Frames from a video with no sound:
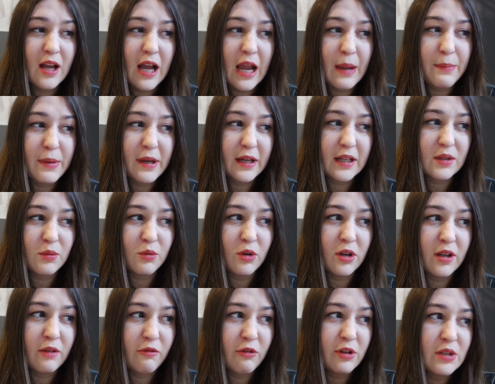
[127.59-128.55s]
I picked
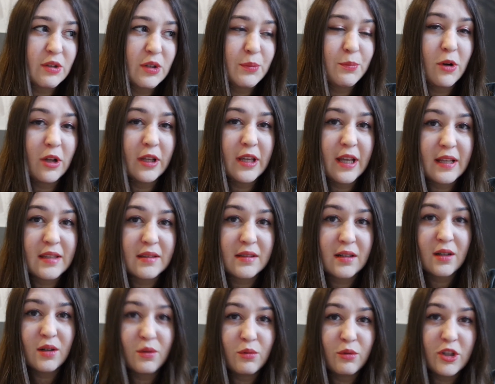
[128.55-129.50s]
one which was
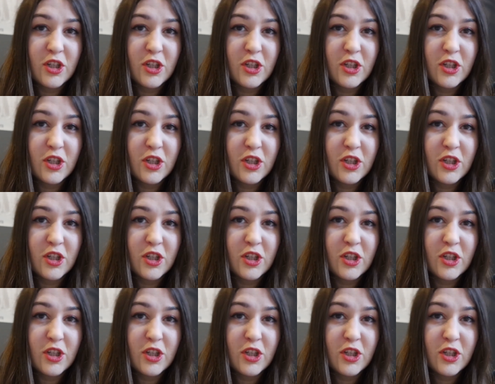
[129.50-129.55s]
polyester,